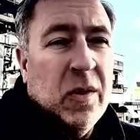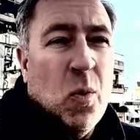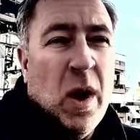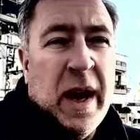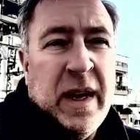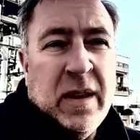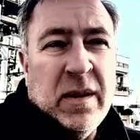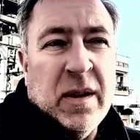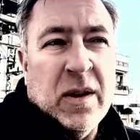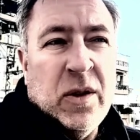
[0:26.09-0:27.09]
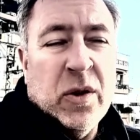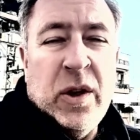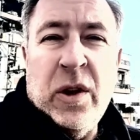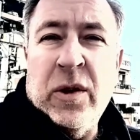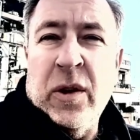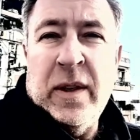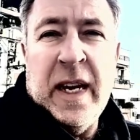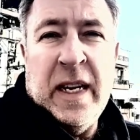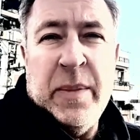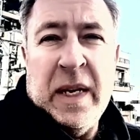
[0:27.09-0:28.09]
Why? Because you're going to use it on a
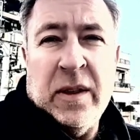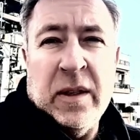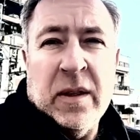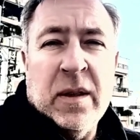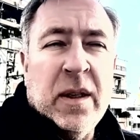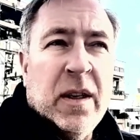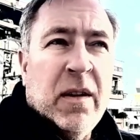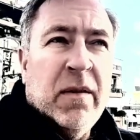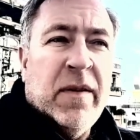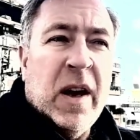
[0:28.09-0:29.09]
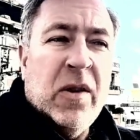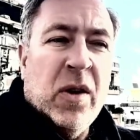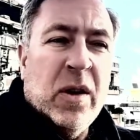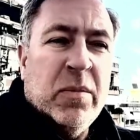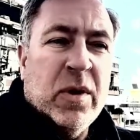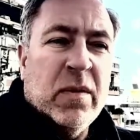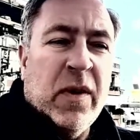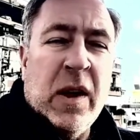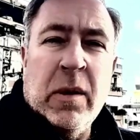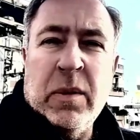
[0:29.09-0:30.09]
daily basis. Firearms
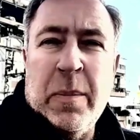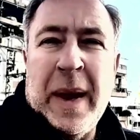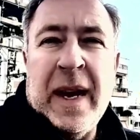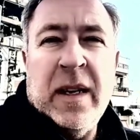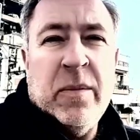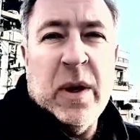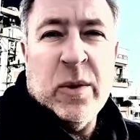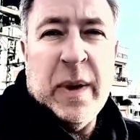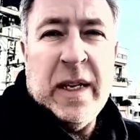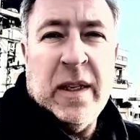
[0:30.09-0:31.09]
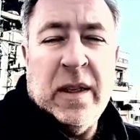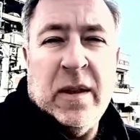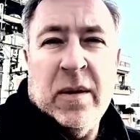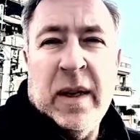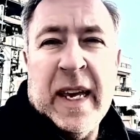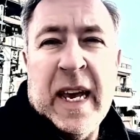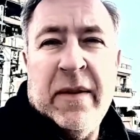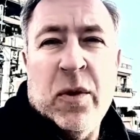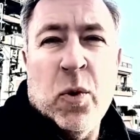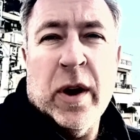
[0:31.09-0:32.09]
are banned in most places. Again,
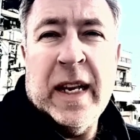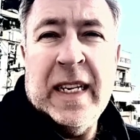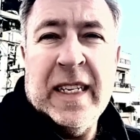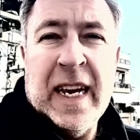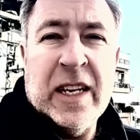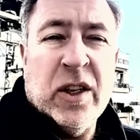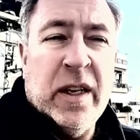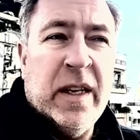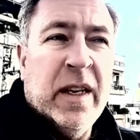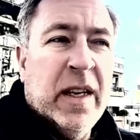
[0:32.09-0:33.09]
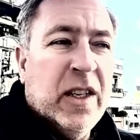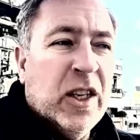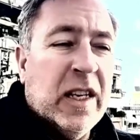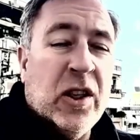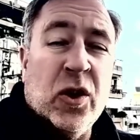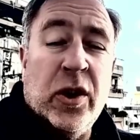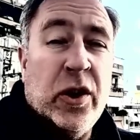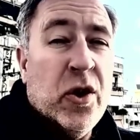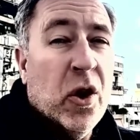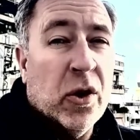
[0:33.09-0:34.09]
if you're working internationally, chances are
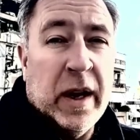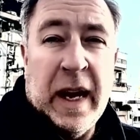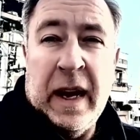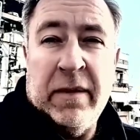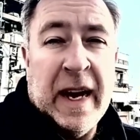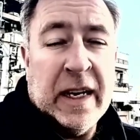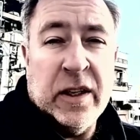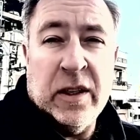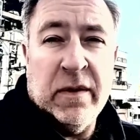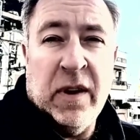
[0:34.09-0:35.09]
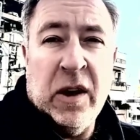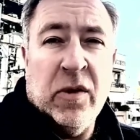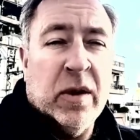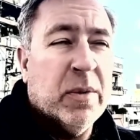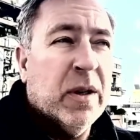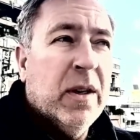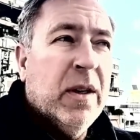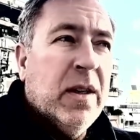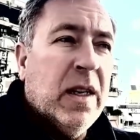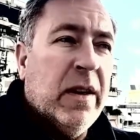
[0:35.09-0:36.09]
you're not going to have access to firearms.
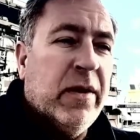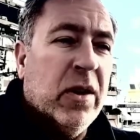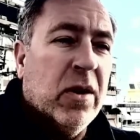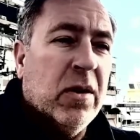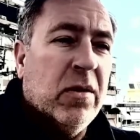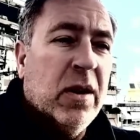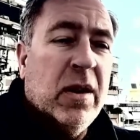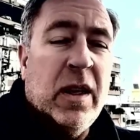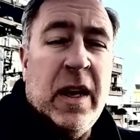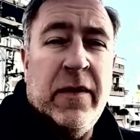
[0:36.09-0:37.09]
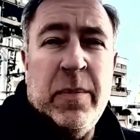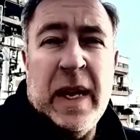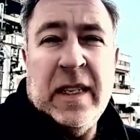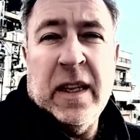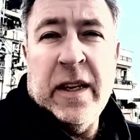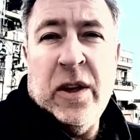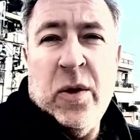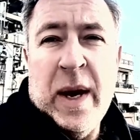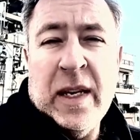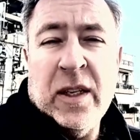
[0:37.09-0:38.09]
If you live in places like the
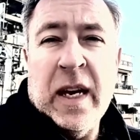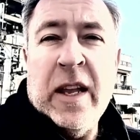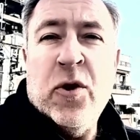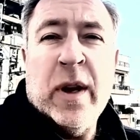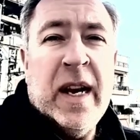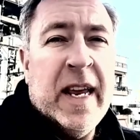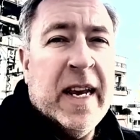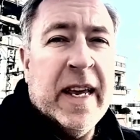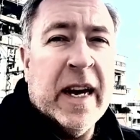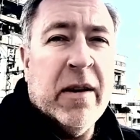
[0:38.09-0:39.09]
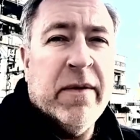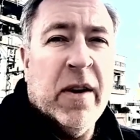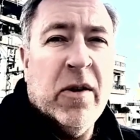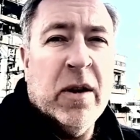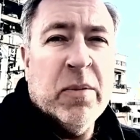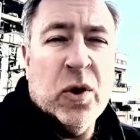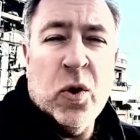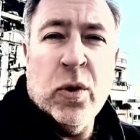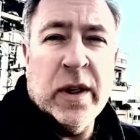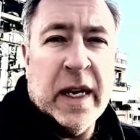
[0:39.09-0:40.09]
US and you can legally carry firearms, of
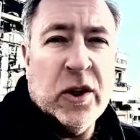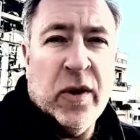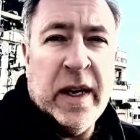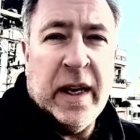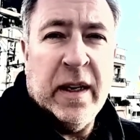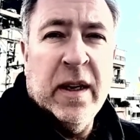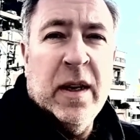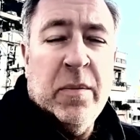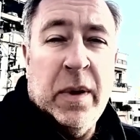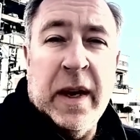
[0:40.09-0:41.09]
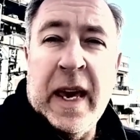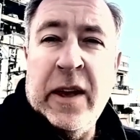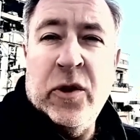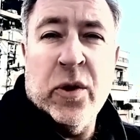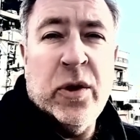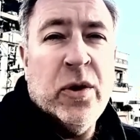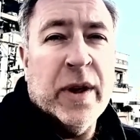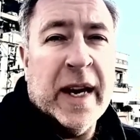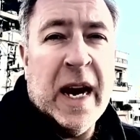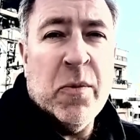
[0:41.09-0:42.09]
course, get training. But again, you're going to
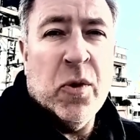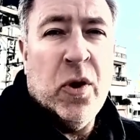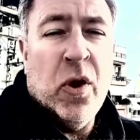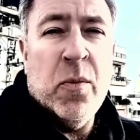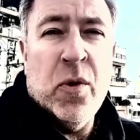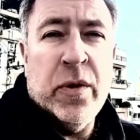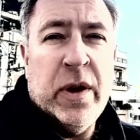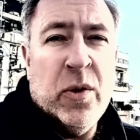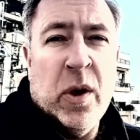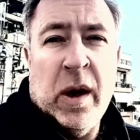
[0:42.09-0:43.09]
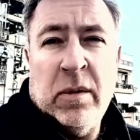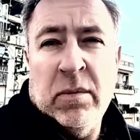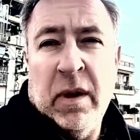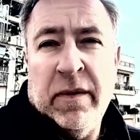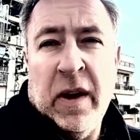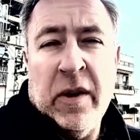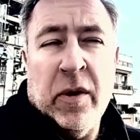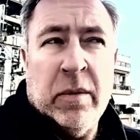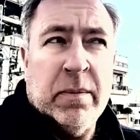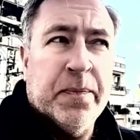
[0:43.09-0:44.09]
use a camera a lot more than you are a
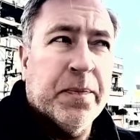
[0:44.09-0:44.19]
firearm.